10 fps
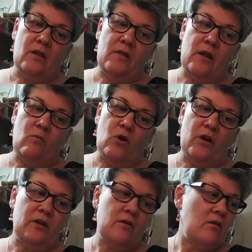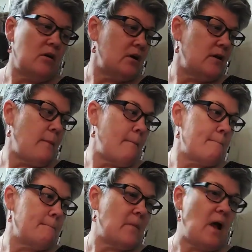that I'm working on.
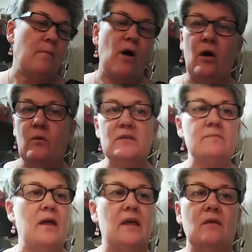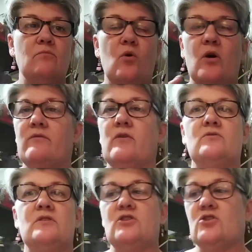I'm always making more of
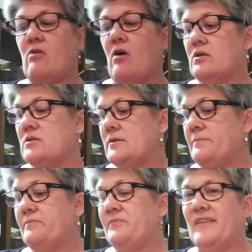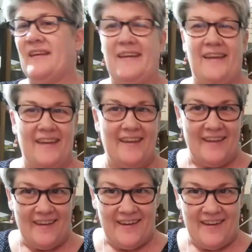those dishcloths.
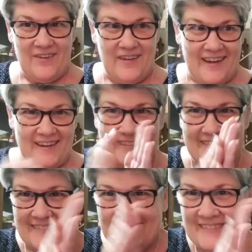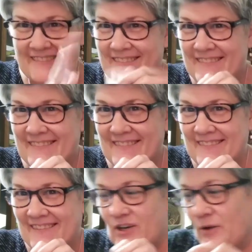Okay,
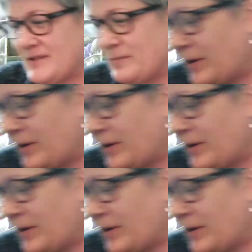the newest